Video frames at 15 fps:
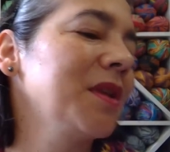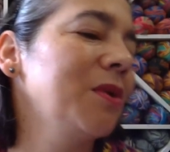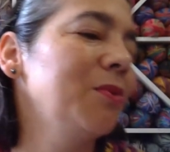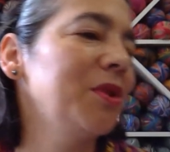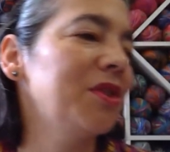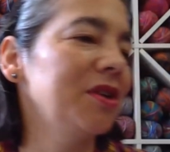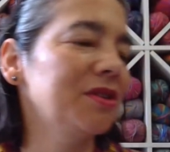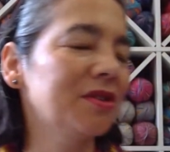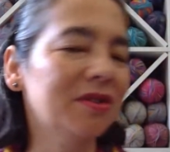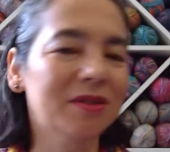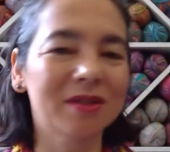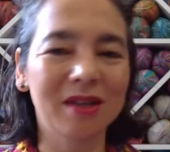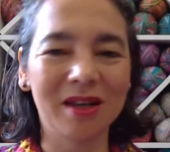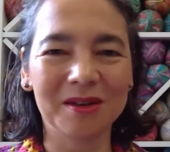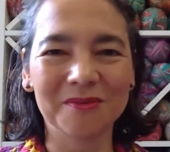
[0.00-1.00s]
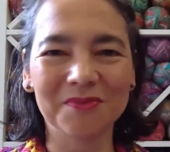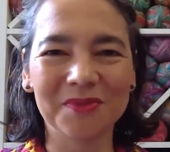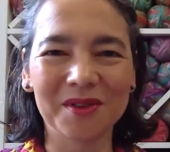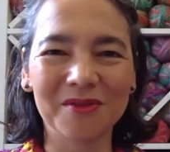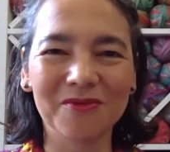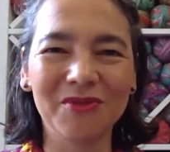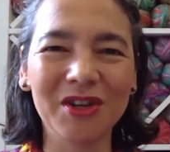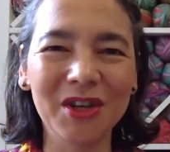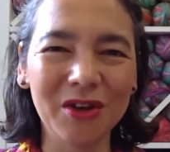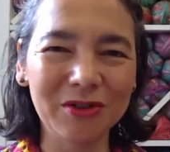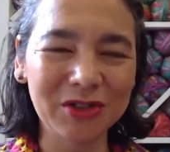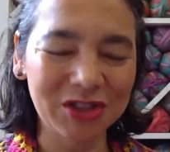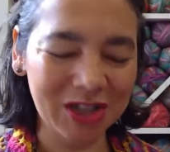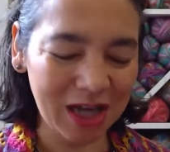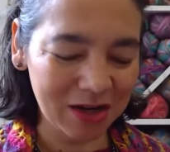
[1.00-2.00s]
with this video
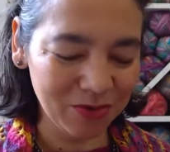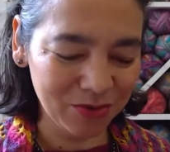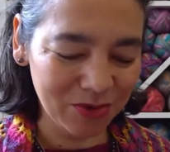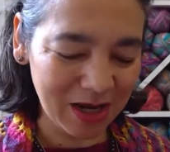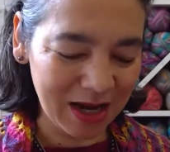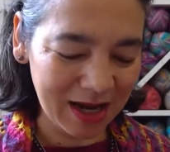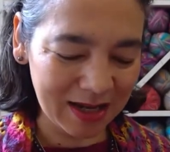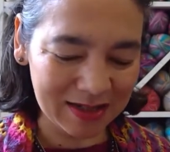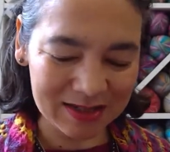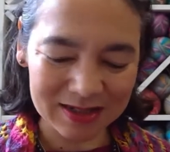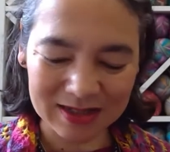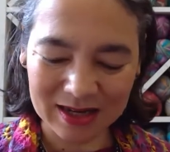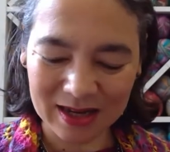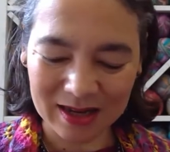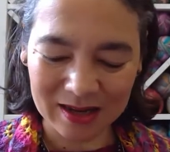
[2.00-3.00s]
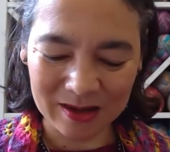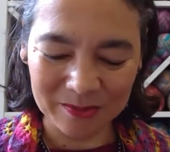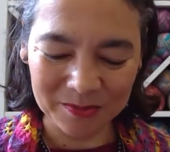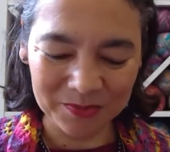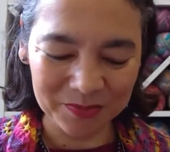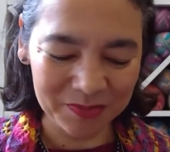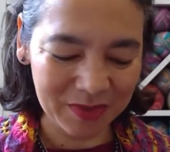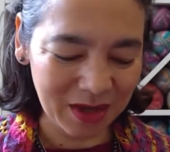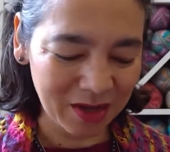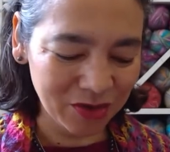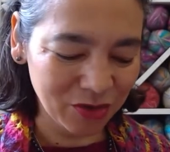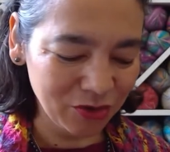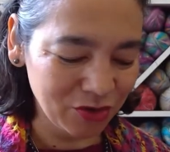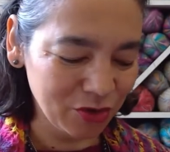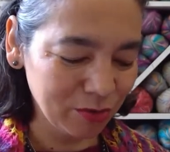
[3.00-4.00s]
channel and
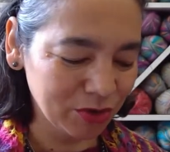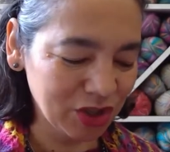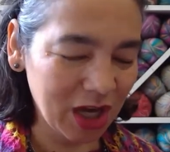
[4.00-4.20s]
YouTube